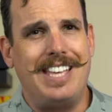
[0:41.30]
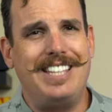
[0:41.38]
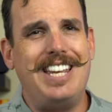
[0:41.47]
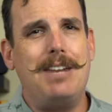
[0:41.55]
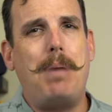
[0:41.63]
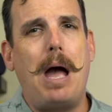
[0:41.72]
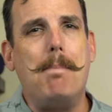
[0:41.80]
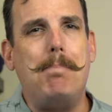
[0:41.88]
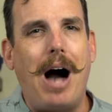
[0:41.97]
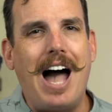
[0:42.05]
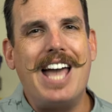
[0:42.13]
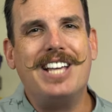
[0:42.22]
They did it by
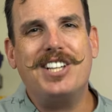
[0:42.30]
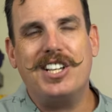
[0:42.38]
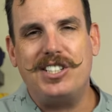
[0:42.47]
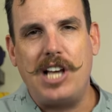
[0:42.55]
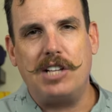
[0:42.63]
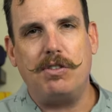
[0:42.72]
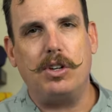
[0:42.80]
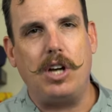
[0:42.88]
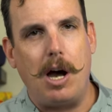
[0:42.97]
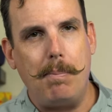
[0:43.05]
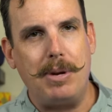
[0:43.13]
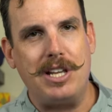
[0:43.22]
buying successful
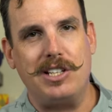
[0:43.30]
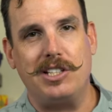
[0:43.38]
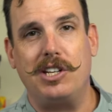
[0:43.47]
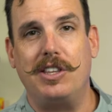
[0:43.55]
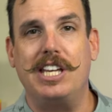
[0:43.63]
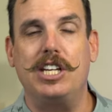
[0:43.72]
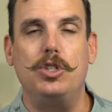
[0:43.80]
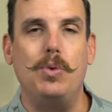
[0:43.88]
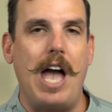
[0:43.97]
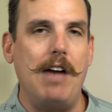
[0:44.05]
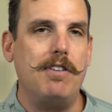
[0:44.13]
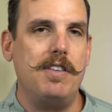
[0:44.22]
companies until they could
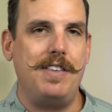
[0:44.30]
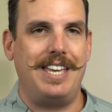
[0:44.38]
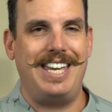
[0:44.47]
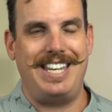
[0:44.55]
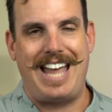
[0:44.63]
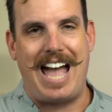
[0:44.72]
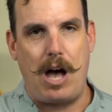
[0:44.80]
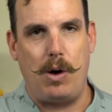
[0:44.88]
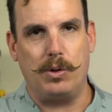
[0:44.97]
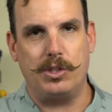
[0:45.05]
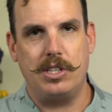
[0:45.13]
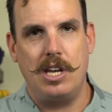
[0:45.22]
do everything
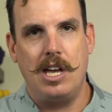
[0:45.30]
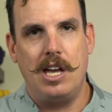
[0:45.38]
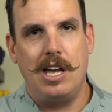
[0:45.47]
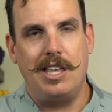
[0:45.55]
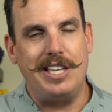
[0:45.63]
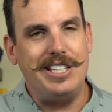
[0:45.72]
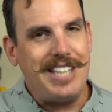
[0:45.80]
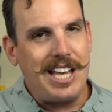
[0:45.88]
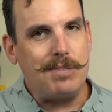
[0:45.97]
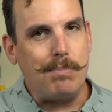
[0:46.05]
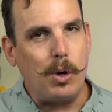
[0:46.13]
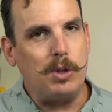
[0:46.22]
in-house. These
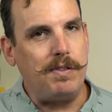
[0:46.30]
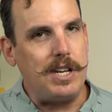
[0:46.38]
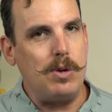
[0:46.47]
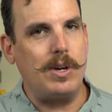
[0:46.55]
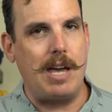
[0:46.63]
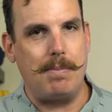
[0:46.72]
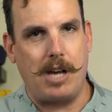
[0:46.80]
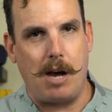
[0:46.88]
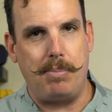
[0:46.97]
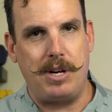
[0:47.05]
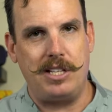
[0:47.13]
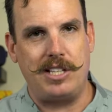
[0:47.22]
days, most video game
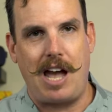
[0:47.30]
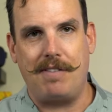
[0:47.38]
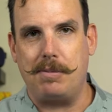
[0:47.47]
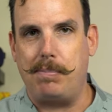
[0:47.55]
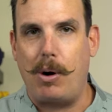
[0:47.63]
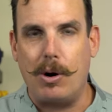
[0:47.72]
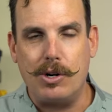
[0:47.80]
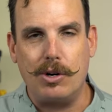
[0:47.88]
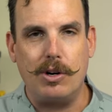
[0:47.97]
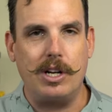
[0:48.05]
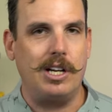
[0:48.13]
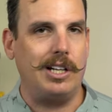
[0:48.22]
companies have to
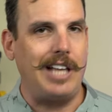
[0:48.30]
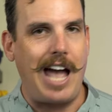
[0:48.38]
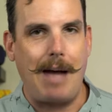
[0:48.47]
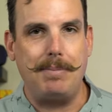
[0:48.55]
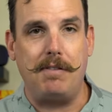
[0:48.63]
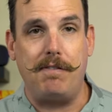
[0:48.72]
partner and collab